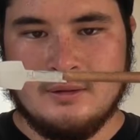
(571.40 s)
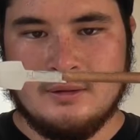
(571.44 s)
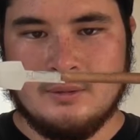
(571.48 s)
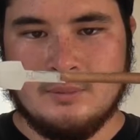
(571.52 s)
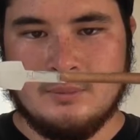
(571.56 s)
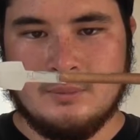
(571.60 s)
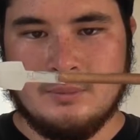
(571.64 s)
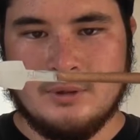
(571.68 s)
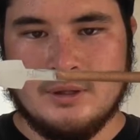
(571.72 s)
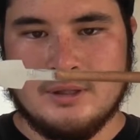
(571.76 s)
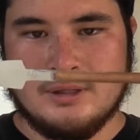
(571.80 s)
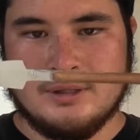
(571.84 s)
you
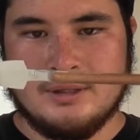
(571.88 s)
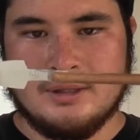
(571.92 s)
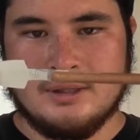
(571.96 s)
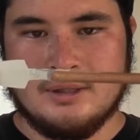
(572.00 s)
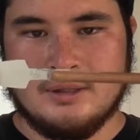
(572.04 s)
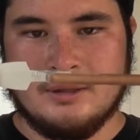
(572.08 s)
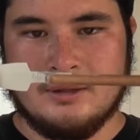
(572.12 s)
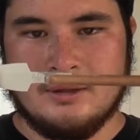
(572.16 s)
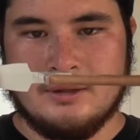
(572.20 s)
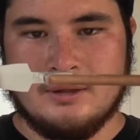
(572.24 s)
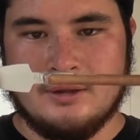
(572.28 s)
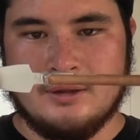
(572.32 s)
press
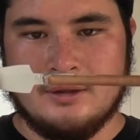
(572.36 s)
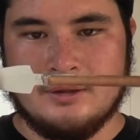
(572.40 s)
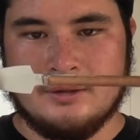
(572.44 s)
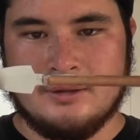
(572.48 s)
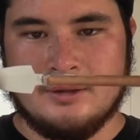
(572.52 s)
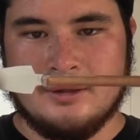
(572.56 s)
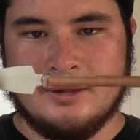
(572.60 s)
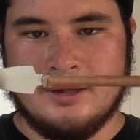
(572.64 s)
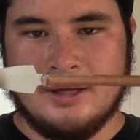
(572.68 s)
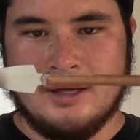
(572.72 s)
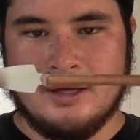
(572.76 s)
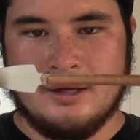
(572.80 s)
it
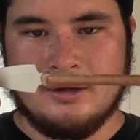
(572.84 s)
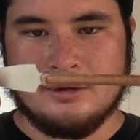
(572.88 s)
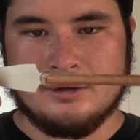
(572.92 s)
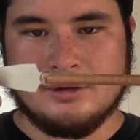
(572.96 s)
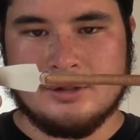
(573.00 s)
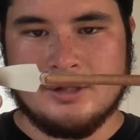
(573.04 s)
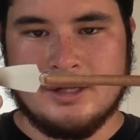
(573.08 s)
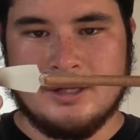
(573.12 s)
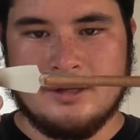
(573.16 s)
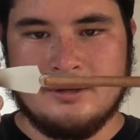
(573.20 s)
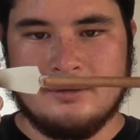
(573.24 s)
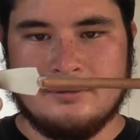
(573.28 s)
onto the arrow
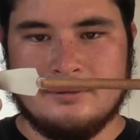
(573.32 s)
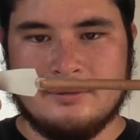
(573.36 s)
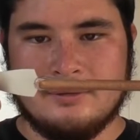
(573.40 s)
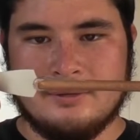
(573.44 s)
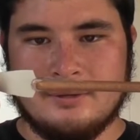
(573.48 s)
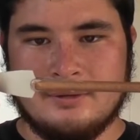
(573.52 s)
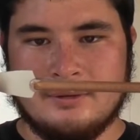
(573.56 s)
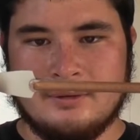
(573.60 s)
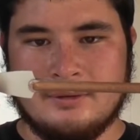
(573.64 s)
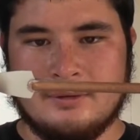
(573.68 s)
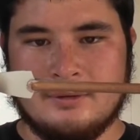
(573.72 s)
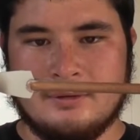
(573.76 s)
shaft,
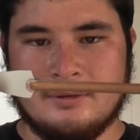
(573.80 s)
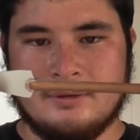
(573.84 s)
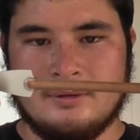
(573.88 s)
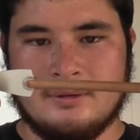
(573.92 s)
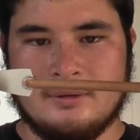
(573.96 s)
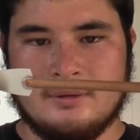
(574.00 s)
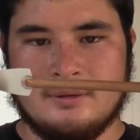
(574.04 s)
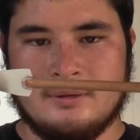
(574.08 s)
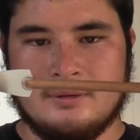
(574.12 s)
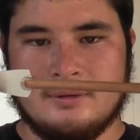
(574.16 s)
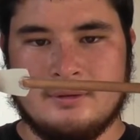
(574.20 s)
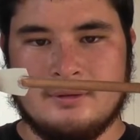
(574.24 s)

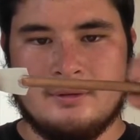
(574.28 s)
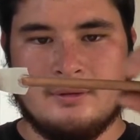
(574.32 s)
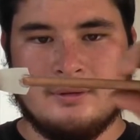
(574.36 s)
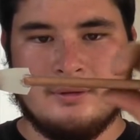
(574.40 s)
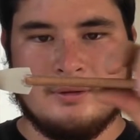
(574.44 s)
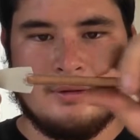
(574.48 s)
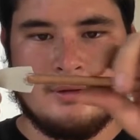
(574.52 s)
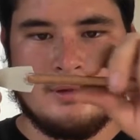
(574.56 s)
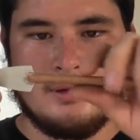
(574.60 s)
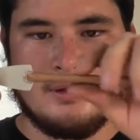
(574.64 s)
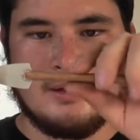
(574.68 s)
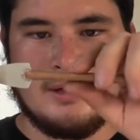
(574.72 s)

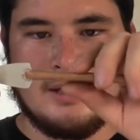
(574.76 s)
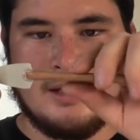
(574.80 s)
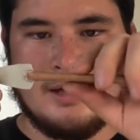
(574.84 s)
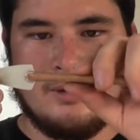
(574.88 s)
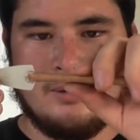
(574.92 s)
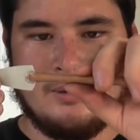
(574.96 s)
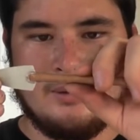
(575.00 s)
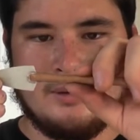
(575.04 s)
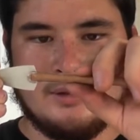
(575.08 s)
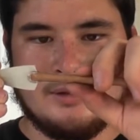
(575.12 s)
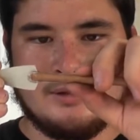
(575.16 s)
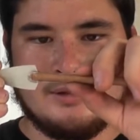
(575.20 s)
and
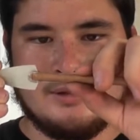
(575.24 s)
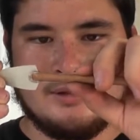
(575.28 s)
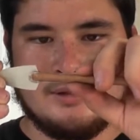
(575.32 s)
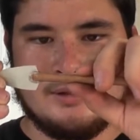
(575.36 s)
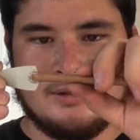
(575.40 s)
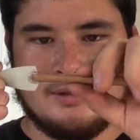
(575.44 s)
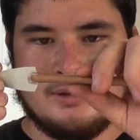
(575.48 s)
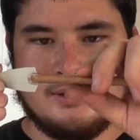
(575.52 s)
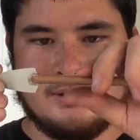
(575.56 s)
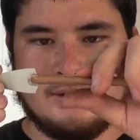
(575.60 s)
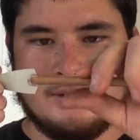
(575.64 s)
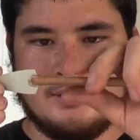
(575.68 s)
now while
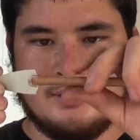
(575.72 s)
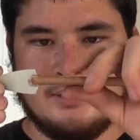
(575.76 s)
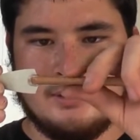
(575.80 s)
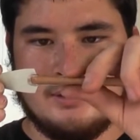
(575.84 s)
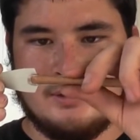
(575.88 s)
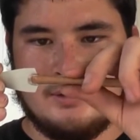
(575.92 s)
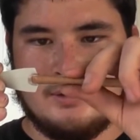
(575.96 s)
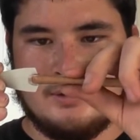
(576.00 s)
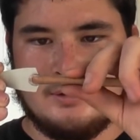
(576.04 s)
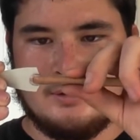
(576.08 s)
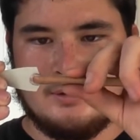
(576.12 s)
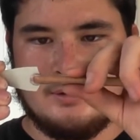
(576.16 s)
it's
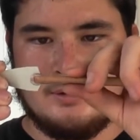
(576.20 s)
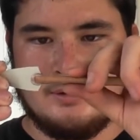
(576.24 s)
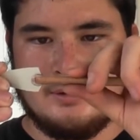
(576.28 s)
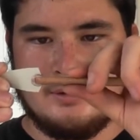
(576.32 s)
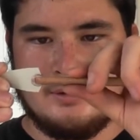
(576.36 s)
still